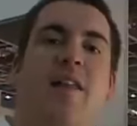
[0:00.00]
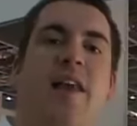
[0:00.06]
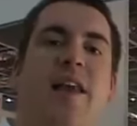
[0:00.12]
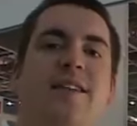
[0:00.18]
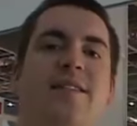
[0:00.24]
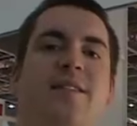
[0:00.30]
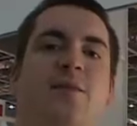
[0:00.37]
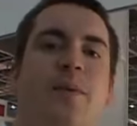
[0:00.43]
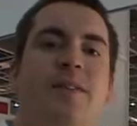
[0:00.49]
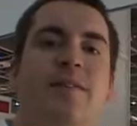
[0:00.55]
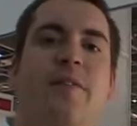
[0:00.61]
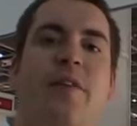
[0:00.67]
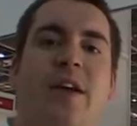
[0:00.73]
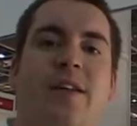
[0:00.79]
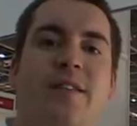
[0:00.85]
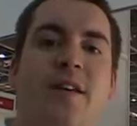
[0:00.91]
of the latest piece
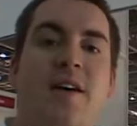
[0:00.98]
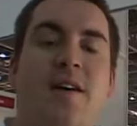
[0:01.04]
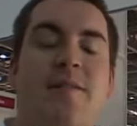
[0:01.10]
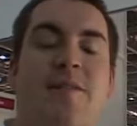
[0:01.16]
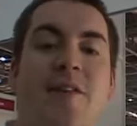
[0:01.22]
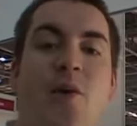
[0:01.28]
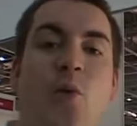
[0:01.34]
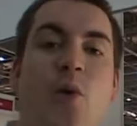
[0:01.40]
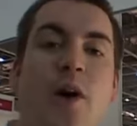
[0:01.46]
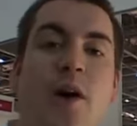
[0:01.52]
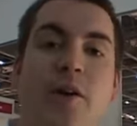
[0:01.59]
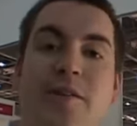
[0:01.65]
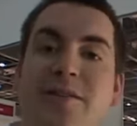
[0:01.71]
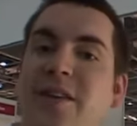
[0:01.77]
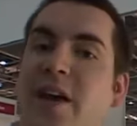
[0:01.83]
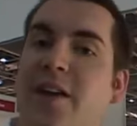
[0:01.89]
of kit from the
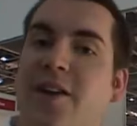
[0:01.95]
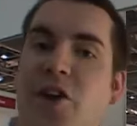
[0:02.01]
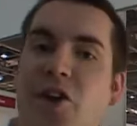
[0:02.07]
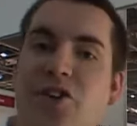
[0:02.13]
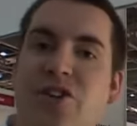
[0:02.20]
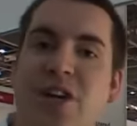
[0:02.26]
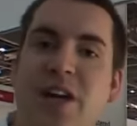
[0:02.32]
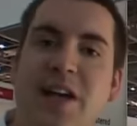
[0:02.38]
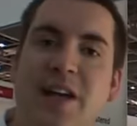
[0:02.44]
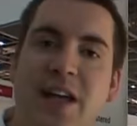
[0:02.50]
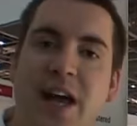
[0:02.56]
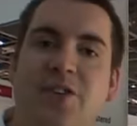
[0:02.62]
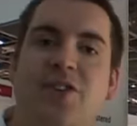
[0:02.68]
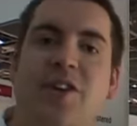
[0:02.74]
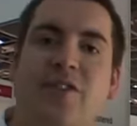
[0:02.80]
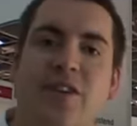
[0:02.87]
world of technology and
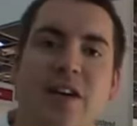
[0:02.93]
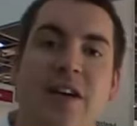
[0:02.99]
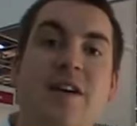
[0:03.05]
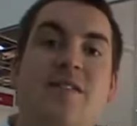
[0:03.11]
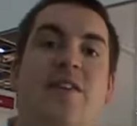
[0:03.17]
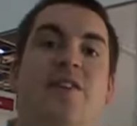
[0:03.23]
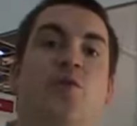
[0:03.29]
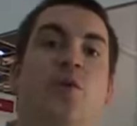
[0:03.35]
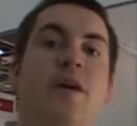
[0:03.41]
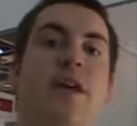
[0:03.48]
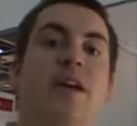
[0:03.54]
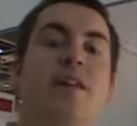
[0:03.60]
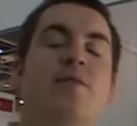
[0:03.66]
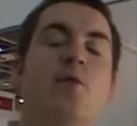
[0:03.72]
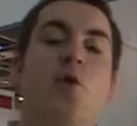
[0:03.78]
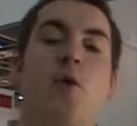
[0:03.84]
gadgets. This week
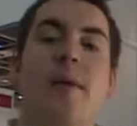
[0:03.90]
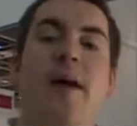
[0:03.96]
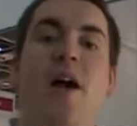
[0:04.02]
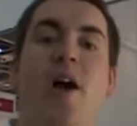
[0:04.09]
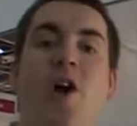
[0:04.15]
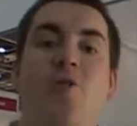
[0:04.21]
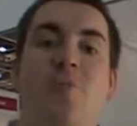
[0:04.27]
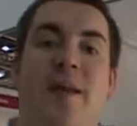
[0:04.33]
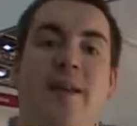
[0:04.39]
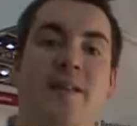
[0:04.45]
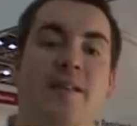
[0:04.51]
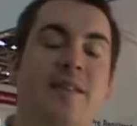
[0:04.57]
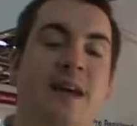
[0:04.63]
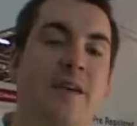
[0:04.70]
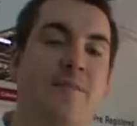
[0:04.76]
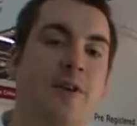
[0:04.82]
it's all about home
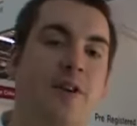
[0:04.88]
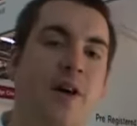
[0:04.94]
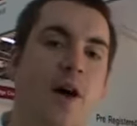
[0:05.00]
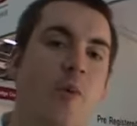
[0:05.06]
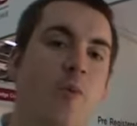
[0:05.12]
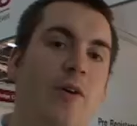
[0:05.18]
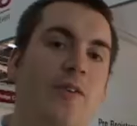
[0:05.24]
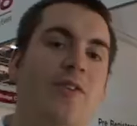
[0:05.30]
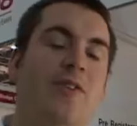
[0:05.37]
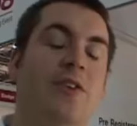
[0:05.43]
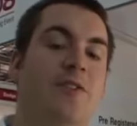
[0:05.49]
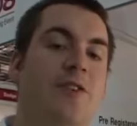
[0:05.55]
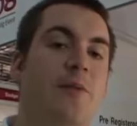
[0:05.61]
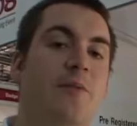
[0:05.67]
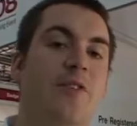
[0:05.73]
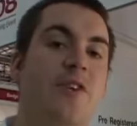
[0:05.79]
entertainment and what
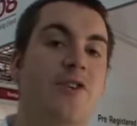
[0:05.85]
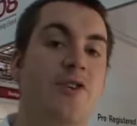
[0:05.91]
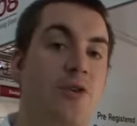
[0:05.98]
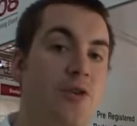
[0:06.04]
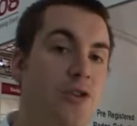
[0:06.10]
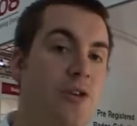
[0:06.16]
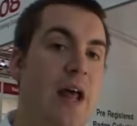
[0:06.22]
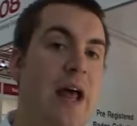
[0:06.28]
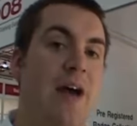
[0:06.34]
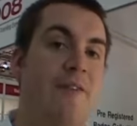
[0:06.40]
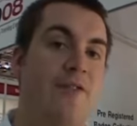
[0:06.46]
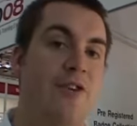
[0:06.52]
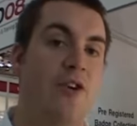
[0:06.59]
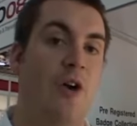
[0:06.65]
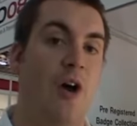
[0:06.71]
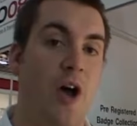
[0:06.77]
systems you should have
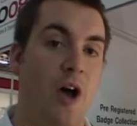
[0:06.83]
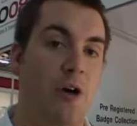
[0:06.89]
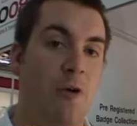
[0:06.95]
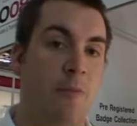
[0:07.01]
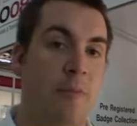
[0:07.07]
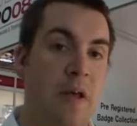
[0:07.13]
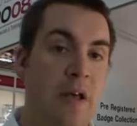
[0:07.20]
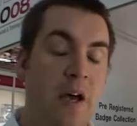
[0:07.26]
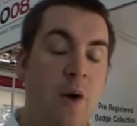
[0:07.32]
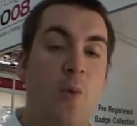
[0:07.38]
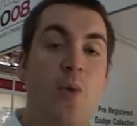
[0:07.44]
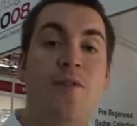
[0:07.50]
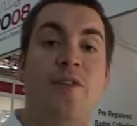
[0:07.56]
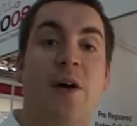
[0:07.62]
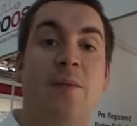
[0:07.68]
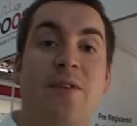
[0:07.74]
in your home.
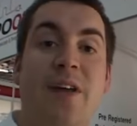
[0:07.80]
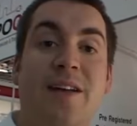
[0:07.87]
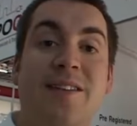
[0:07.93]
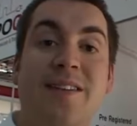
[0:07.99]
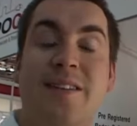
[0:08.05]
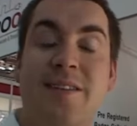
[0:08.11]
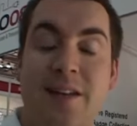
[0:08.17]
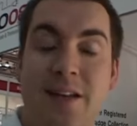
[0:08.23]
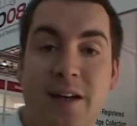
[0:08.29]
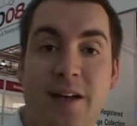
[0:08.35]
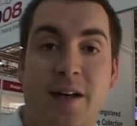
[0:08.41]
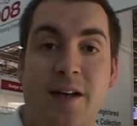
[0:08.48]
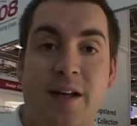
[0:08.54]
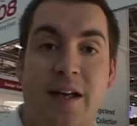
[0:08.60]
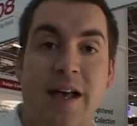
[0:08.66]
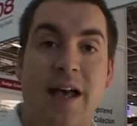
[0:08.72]
We've come down to
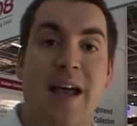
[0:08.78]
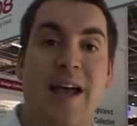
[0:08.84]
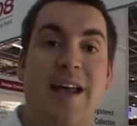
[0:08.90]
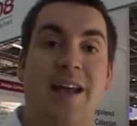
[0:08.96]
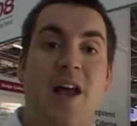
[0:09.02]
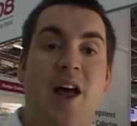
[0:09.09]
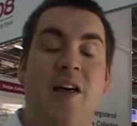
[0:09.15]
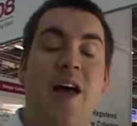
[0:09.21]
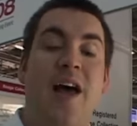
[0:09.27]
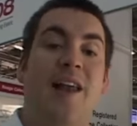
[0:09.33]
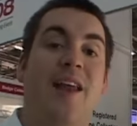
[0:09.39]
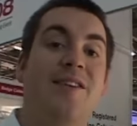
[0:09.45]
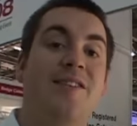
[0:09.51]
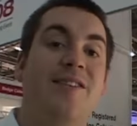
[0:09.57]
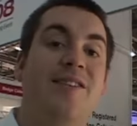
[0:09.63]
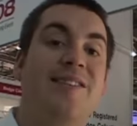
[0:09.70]
CEDIA in
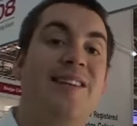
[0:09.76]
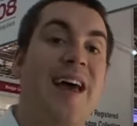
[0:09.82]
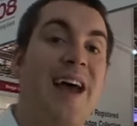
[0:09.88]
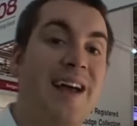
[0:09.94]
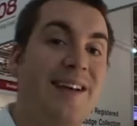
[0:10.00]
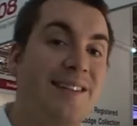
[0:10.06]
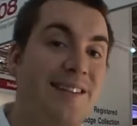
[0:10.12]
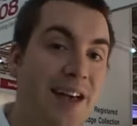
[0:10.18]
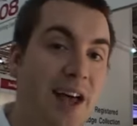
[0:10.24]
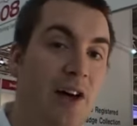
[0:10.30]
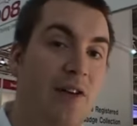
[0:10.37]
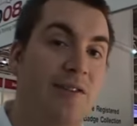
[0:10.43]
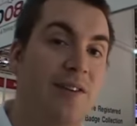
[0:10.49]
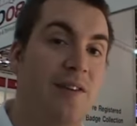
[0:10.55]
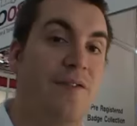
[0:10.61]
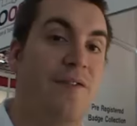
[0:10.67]
London's
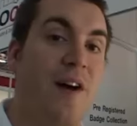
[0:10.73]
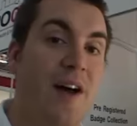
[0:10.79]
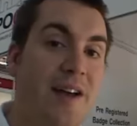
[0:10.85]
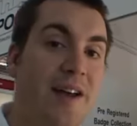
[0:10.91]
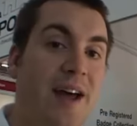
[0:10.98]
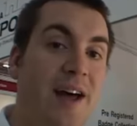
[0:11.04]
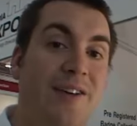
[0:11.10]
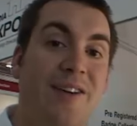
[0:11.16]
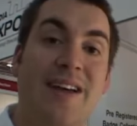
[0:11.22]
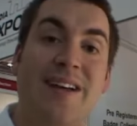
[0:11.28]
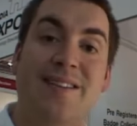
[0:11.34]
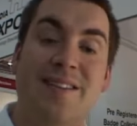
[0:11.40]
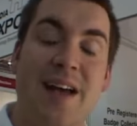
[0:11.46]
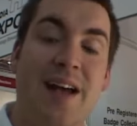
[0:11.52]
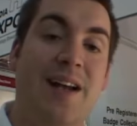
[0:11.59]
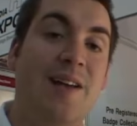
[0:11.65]
XL to find out
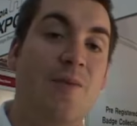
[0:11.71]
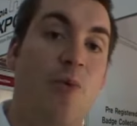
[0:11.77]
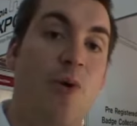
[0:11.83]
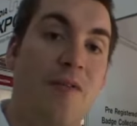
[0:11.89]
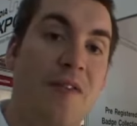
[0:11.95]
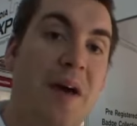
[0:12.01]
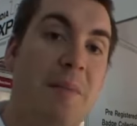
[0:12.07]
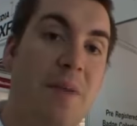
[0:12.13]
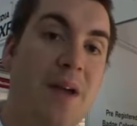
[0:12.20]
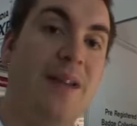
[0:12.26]
exactly what that